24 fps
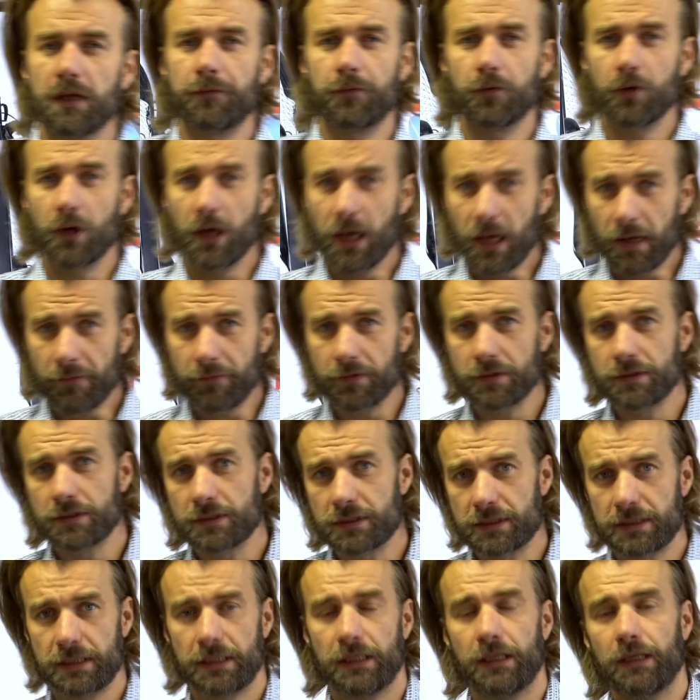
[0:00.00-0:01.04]
If you haven't
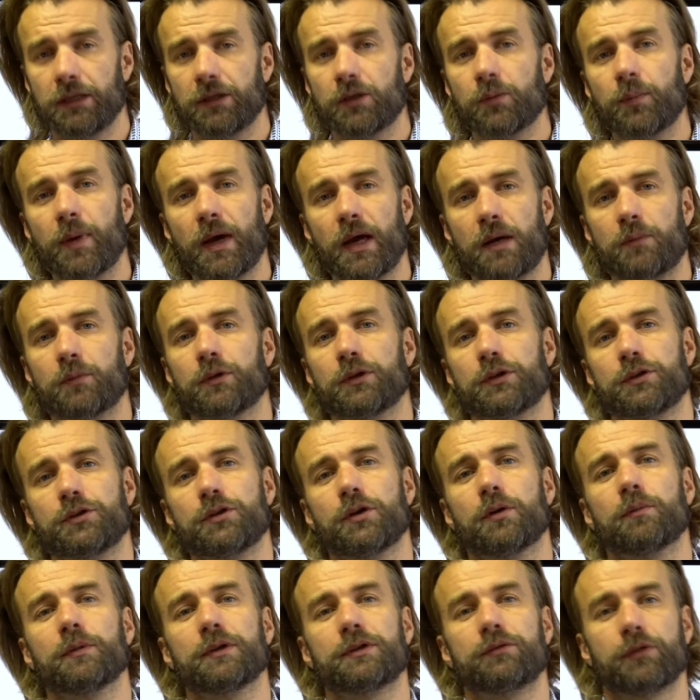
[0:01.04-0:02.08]
seen the Paramotor
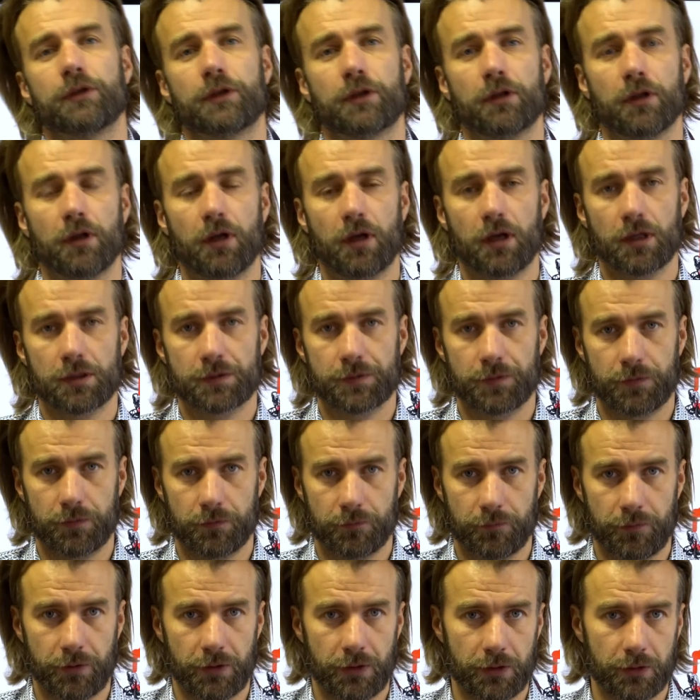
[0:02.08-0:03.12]
Geometry
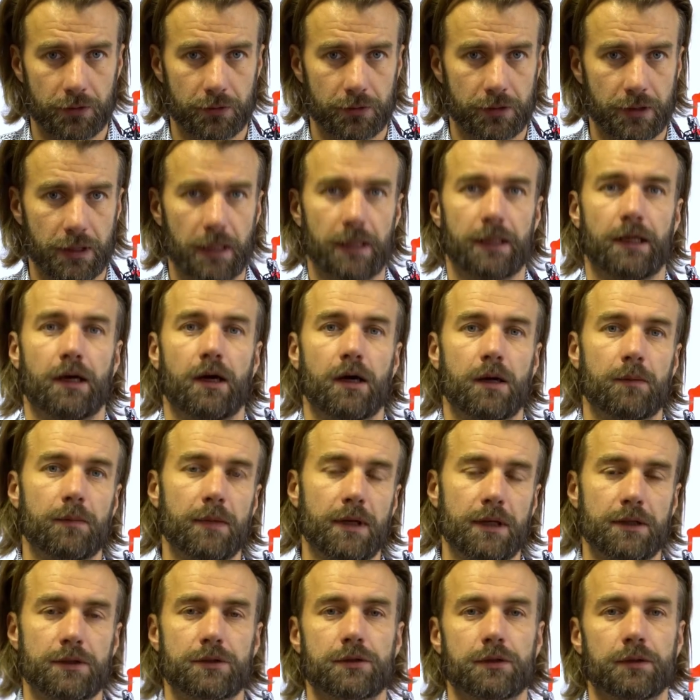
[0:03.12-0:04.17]
Classroom video that I
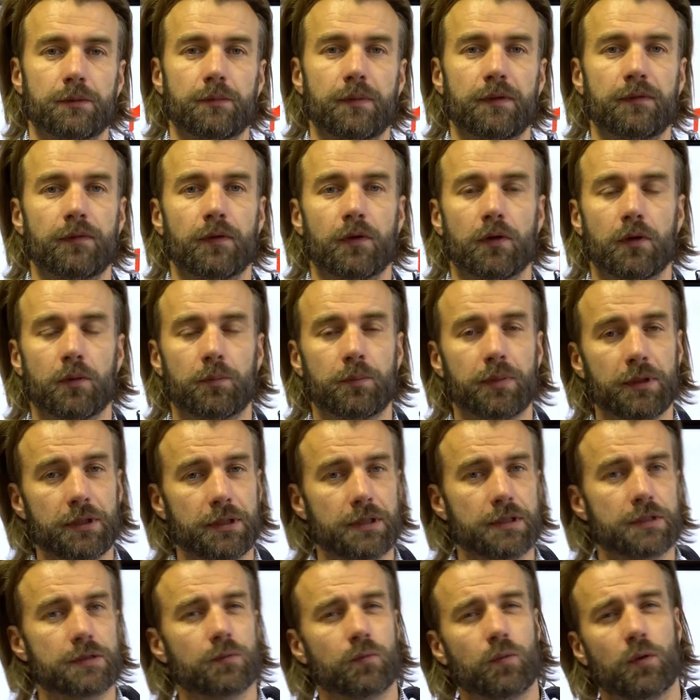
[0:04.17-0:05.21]
mentioned before,
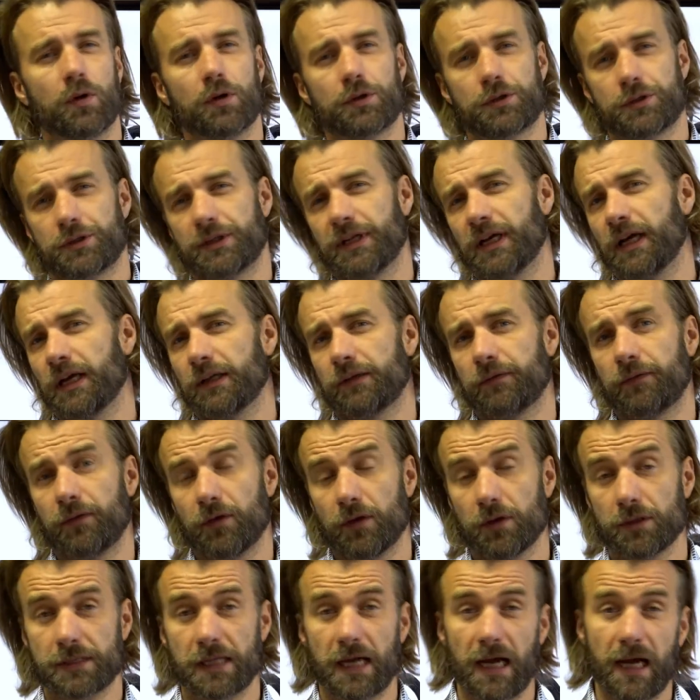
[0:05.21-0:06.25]
please watch that
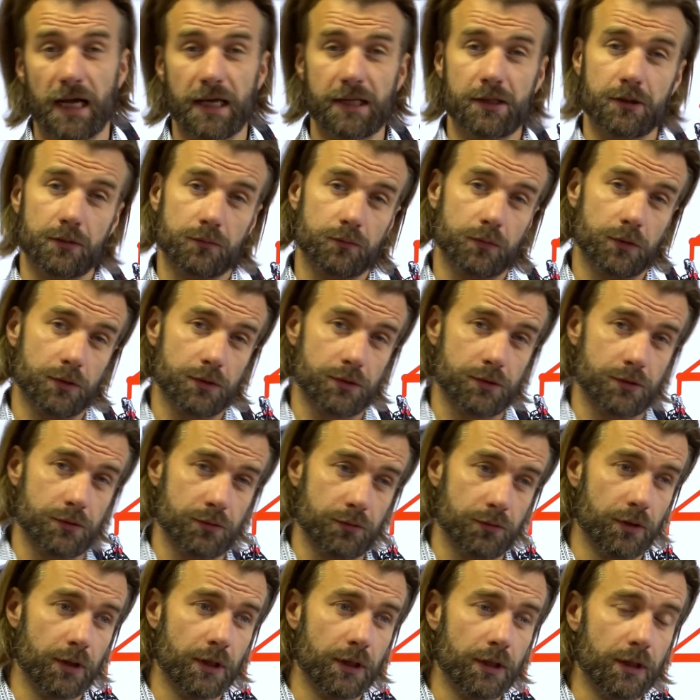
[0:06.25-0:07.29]
first. I don't want
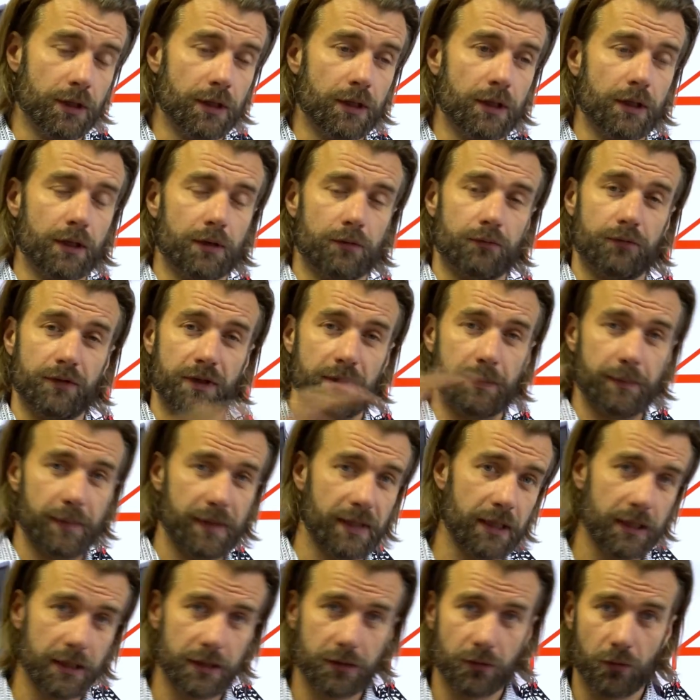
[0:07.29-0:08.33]
to
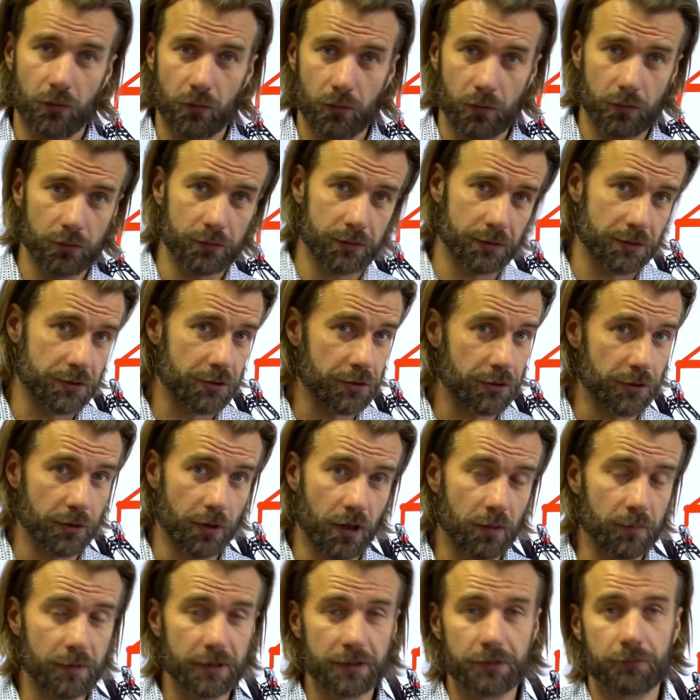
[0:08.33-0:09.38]
repeat all the
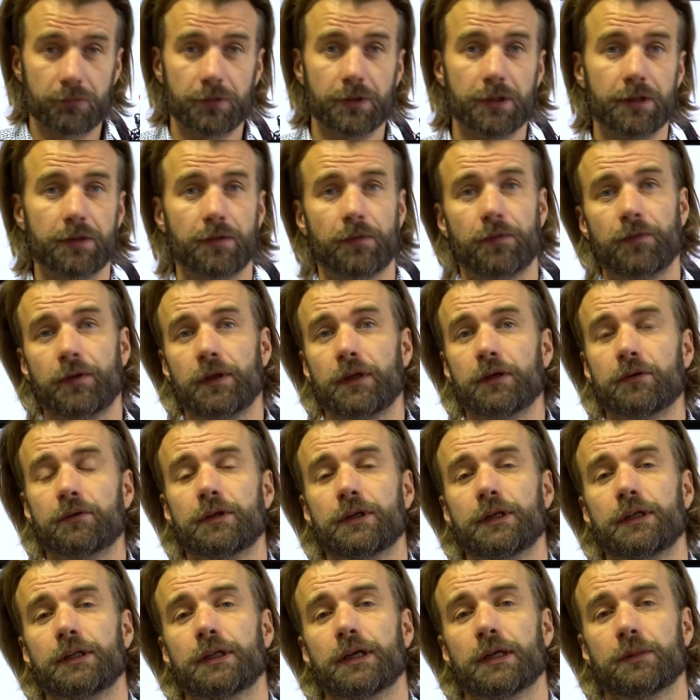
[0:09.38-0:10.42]
geometry and
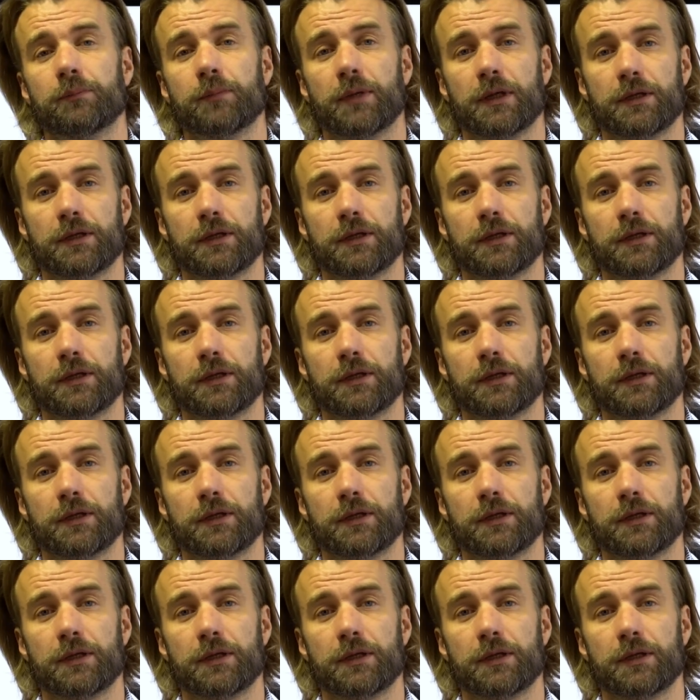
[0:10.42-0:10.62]
theory that